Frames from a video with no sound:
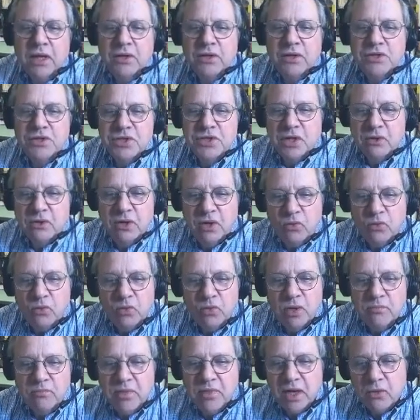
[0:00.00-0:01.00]
to generate
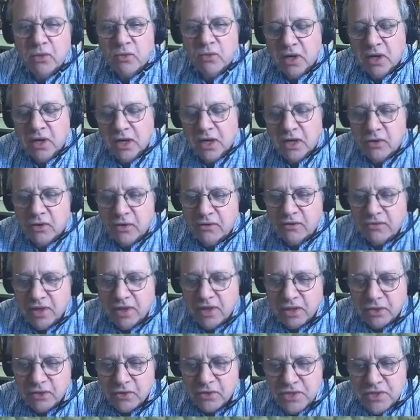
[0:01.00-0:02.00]
one megawatt hour of
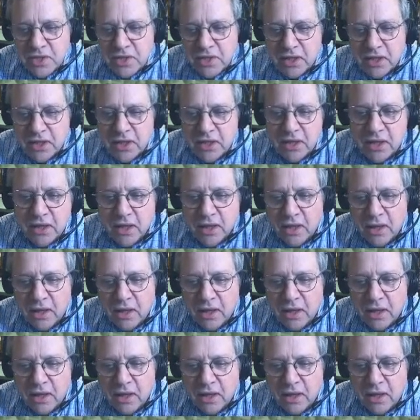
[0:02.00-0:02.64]
electricity.